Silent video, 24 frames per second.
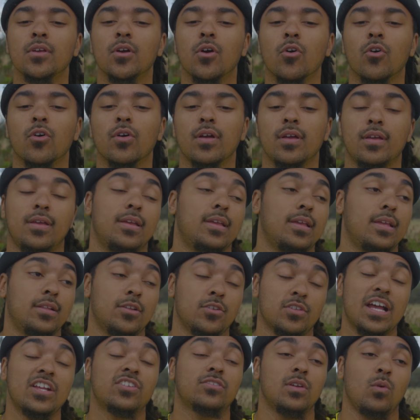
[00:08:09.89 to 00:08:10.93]
or
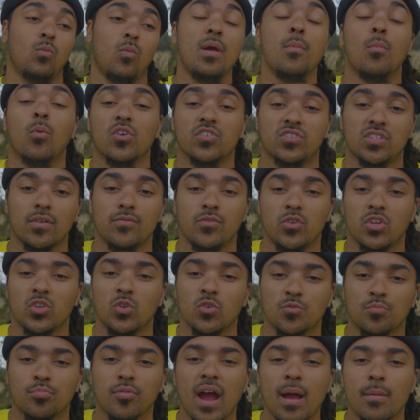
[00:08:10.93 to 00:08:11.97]
there's actually way more stuff you can
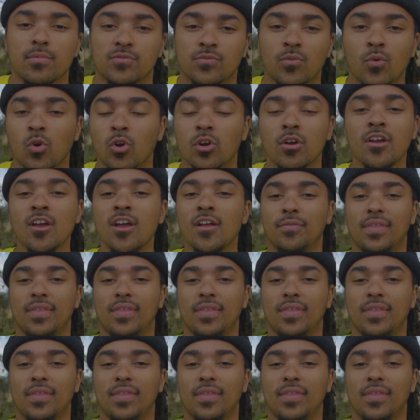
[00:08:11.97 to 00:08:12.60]
use primes for.